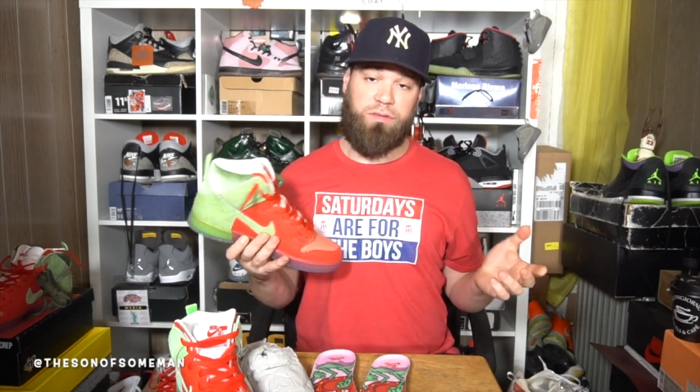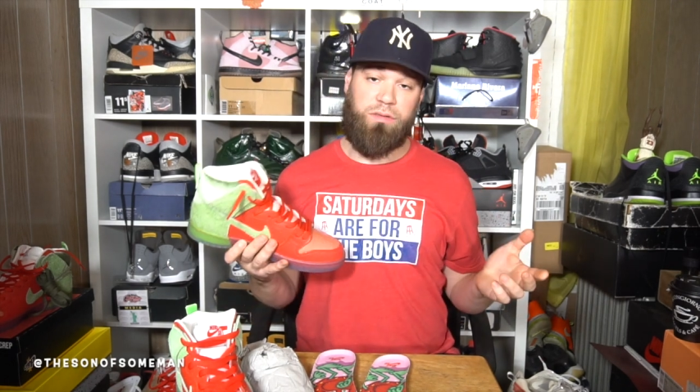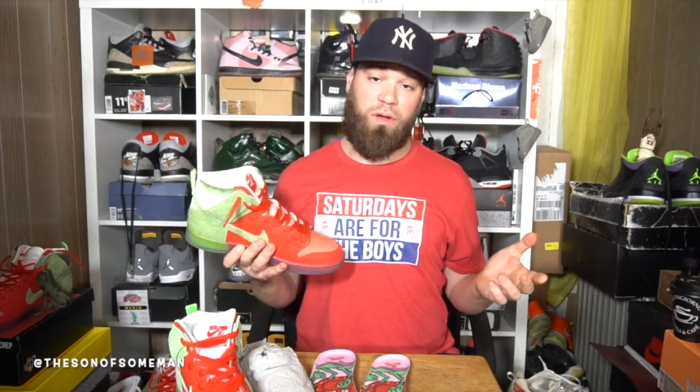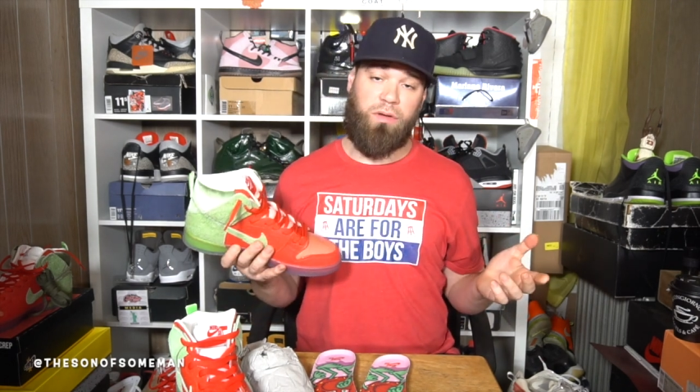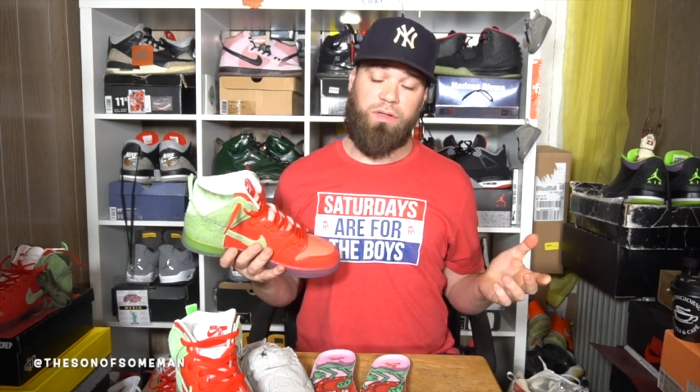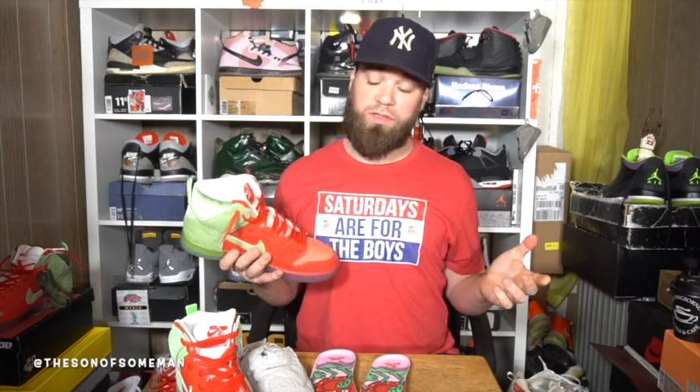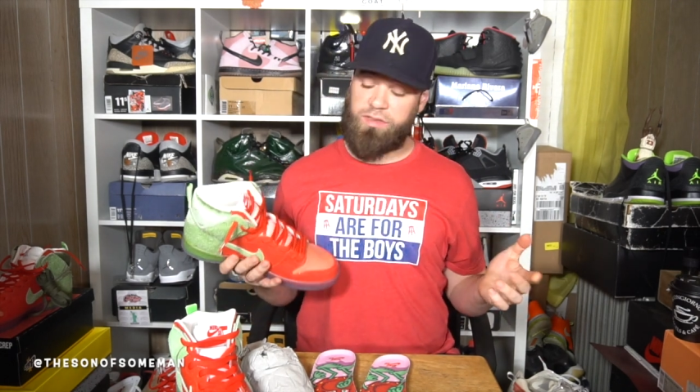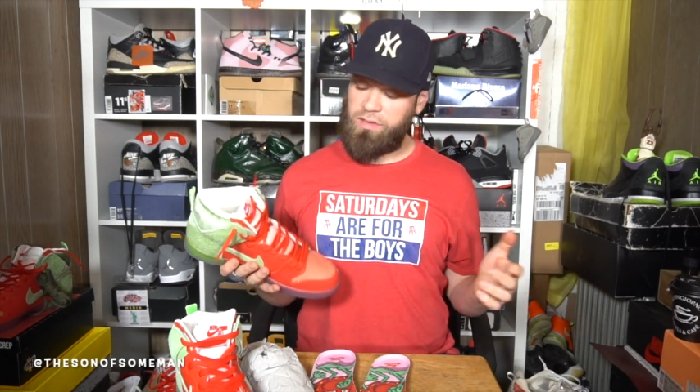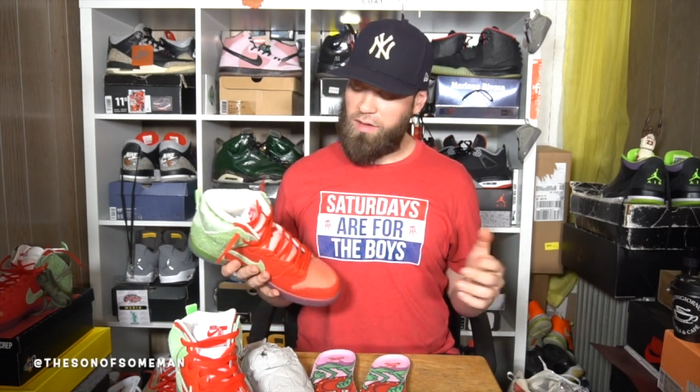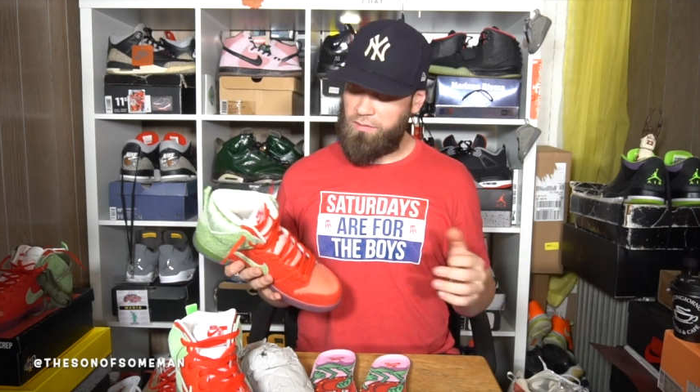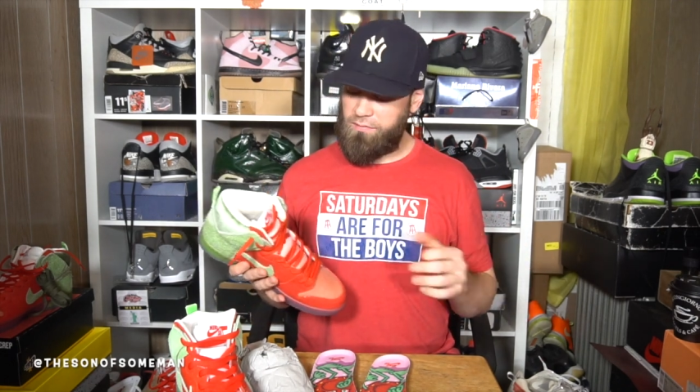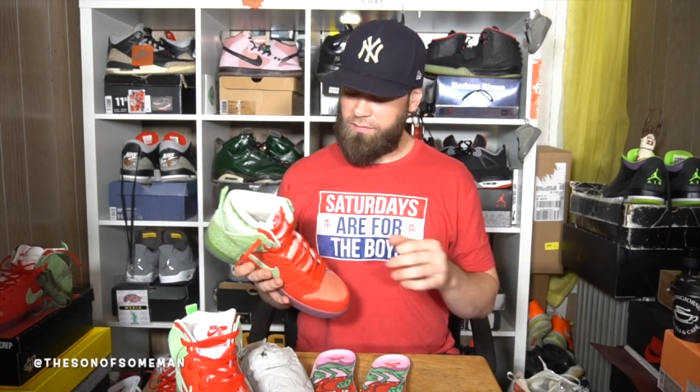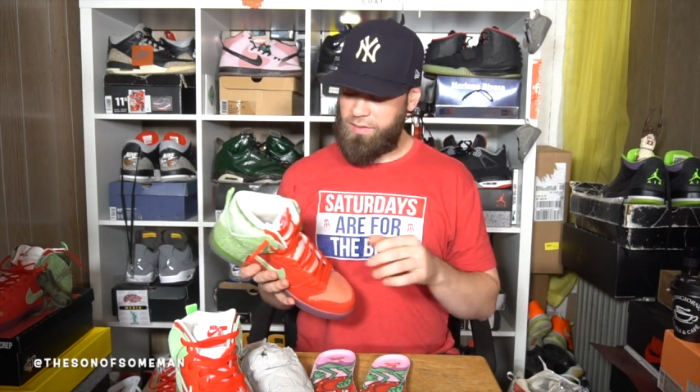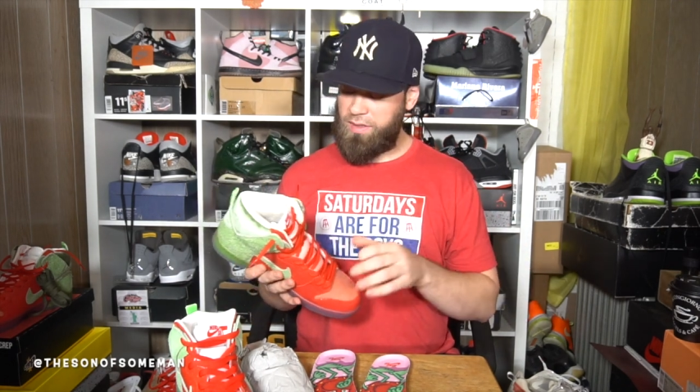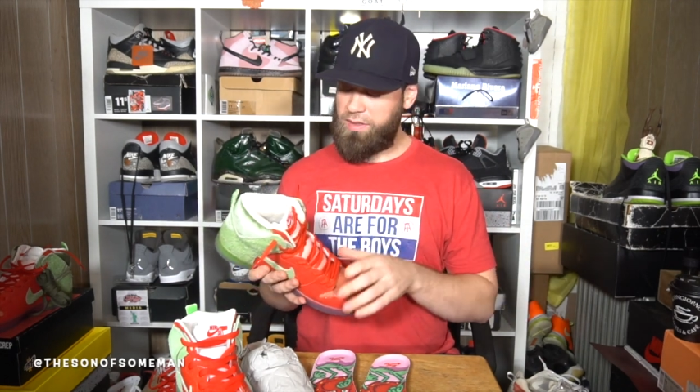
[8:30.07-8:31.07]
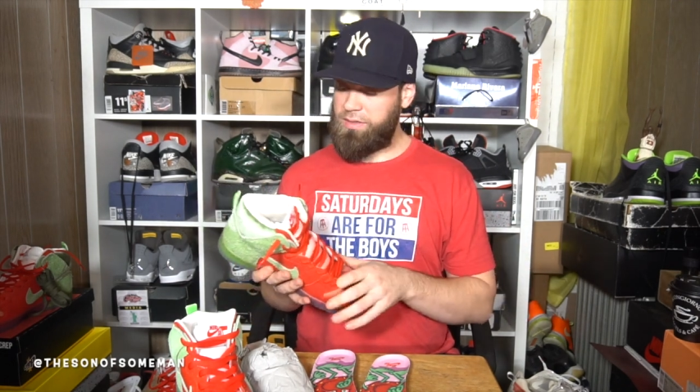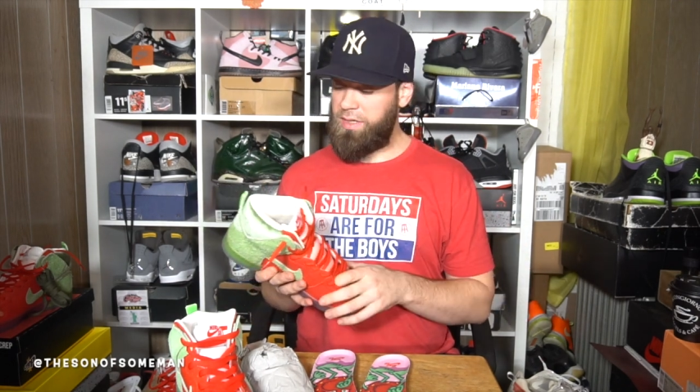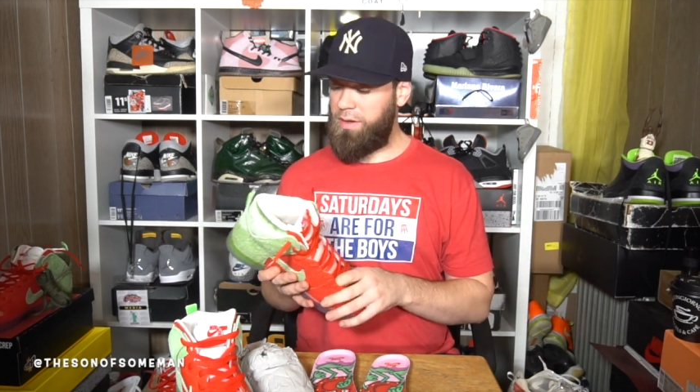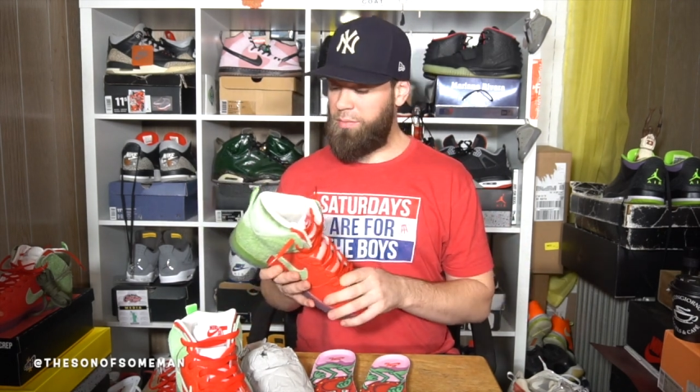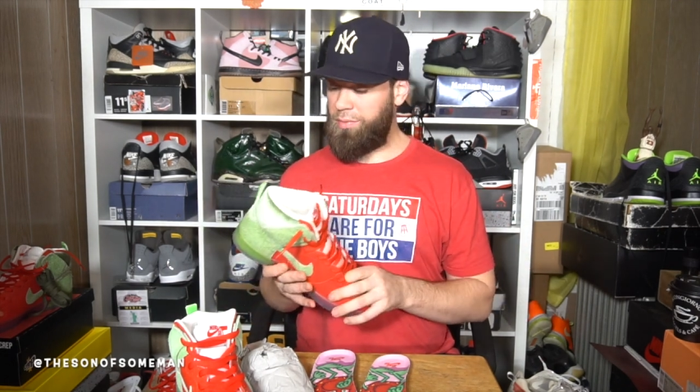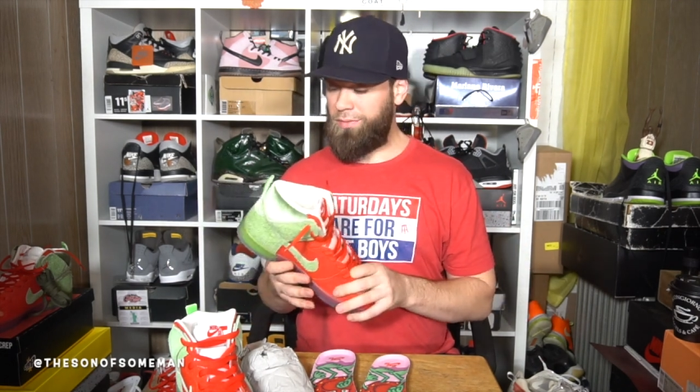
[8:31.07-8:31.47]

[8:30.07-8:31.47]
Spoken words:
you know your stuff, like I said.